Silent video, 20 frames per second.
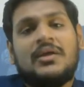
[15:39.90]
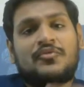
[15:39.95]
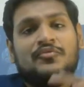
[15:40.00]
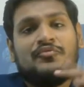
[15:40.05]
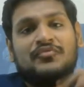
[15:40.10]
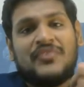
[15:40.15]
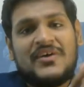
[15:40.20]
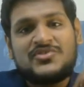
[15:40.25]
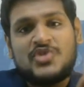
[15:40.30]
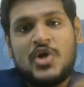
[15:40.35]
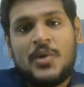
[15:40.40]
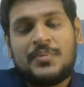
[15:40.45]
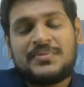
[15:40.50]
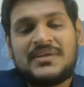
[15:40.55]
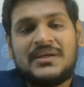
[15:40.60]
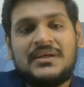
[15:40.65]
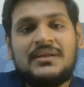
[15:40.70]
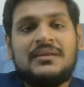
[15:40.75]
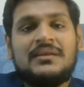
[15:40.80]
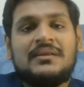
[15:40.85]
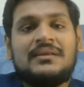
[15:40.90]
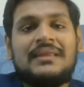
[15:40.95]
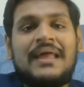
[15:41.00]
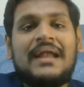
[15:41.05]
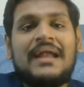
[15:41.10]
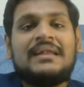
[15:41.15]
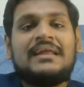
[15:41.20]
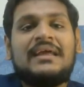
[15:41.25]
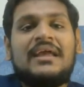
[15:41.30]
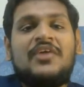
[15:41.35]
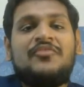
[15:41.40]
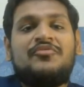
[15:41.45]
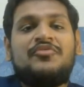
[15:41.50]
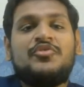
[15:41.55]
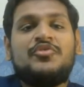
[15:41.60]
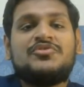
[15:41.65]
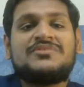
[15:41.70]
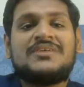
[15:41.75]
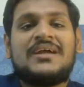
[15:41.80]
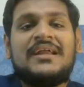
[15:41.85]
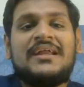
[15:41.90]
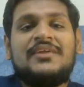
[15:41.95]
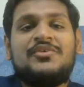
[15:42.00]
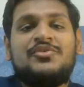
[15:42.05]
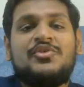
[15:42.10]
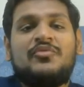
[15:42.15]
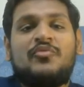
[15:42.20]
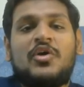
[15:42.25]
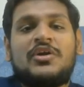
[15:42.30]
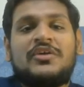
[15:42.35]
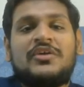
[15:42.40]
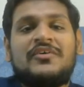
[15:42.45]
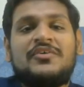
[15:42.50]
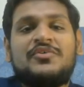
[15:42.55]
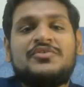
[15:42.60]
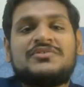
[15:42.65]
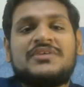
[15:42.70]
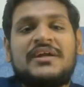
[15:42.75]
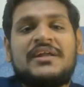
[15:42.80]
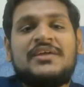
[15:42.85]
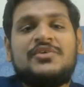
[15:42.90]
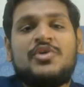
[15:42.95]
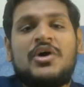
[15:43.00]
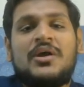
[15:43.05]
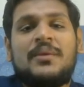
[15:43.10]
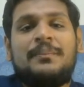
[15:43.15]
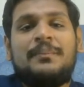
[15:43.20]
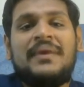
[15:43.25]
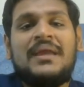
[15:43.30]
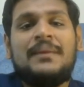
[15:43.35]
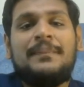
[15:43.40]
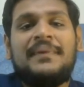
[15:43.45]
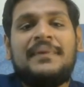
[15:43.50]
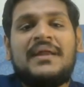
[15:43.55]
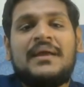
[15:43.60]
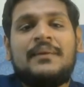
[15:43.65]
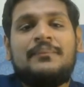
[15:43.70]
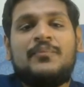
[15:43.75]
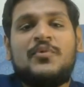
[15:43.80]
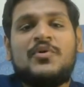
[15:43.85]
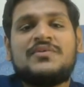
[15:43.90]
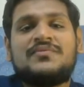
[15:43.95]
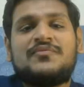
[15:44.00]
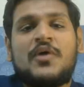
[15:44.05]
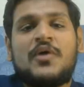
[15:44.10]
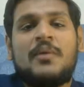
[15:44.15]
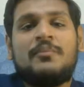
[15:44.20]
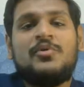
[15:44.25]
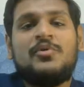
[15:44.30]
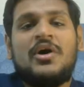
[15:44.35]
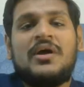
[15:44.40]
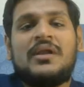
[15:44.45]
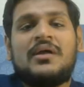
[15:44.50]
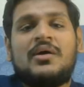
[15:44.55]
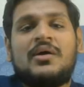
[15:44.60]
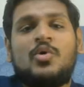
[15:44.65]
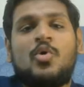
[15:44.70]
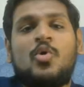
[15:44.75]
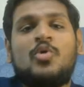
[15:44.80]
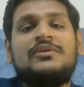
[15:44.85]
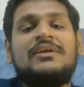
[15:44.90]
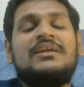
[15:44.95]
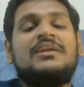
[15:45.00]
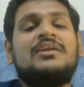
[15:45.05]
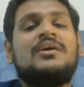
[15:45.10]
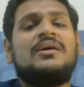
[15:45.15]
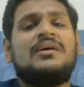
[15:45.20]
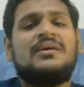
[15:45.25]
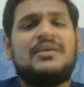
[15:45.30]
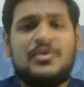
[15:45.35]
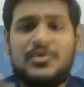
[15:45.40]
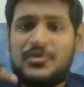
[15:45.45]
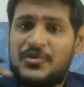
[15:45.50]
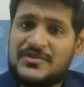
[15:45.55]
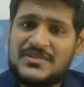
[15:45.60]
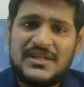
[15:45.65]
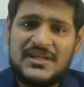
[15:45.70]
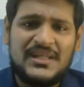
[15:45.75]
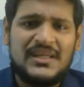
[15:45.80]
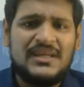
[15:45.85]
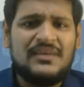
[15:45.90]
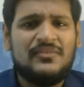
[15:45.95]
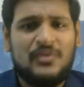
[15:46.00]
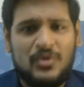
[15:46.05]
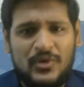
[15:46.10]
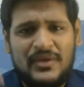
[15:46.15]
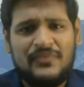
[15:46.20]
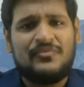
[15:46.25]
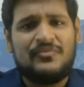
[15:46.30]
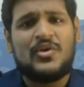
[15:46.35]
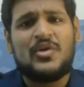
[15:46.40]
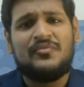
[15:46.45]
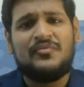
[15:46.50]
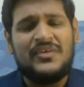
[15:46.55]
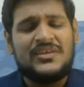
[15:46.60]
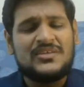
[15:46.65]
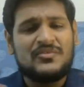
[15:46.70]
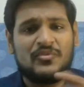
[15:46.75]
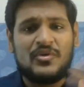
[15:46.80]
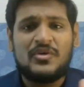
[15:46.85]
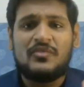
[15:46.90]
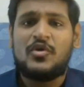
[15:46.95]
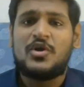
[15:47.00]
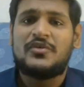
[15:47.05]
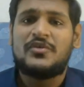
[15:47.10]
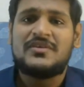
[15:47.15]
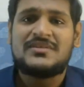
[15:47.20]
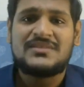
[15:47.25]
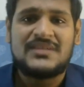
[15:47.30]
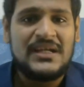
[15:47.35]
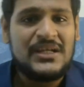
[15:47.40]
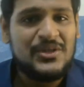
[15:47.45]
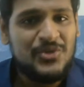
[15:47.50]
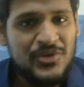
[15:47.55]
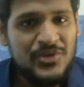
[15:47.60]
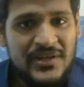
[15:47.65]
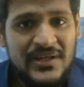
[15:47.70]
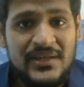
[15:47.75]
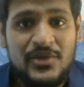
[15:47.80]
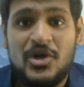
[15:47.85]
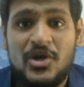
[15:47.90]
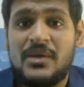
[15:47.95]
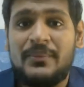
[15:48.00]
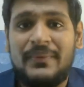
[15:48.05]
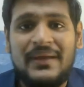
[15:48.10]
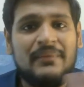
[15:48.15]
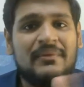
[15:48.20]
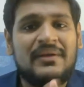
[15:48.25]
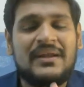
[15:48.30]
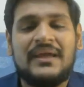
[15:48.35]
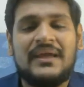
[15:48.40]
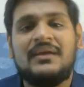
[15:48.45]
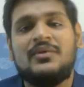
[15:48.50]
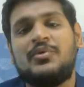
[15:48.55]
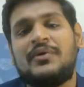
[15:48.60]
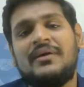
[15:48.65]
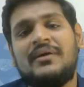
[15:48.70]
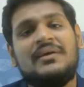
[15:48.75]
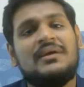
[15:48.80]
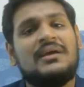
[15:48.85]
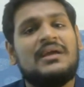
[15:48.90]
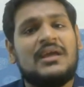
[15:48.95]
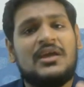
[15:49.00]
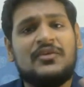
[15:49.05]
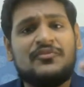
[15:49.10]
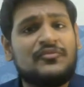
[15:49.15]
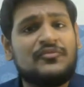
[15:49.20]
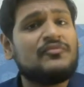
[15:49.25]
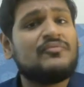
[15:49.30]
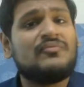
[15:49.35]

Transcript: first option that if you study your whatever you study your BE Tech books from your own in, uh, university okay from which whatever state you did your BE Tech okay if